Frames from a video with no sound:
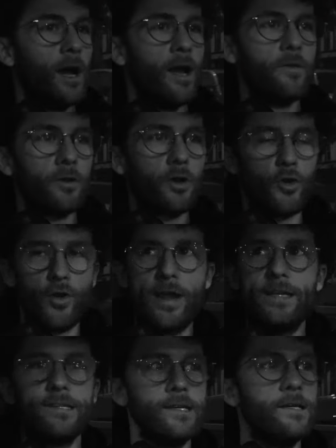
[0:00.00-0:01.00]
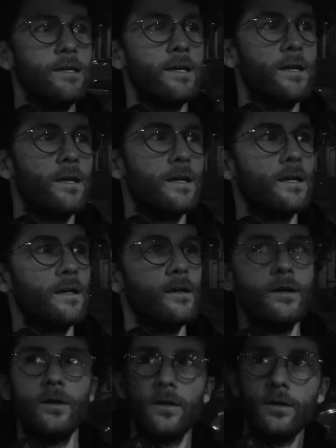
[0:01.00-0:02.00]
Either crazy
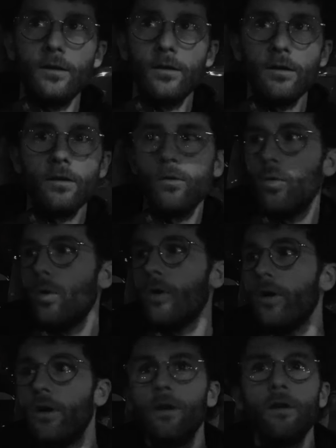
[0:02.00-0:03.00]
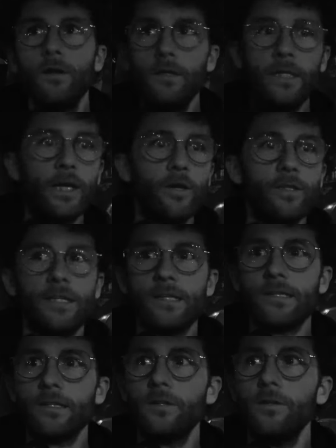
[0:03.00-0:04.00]
or
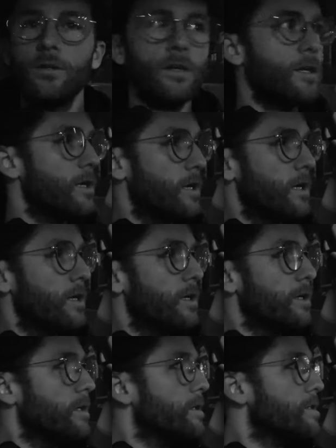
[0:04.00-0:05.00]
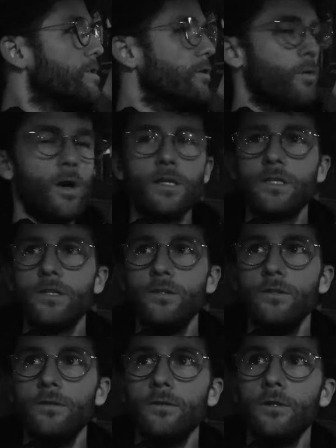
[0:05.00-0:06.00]
egotistical to want
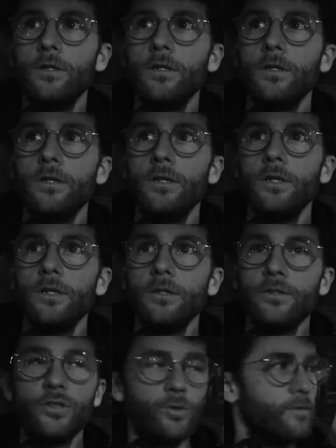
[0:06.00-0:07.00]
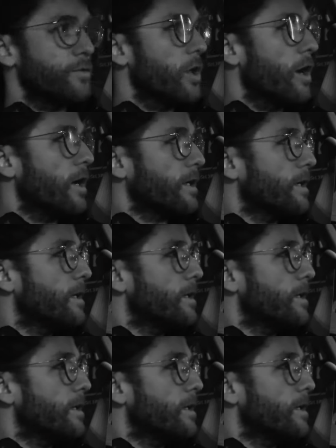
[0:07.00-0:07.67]
to do a vlog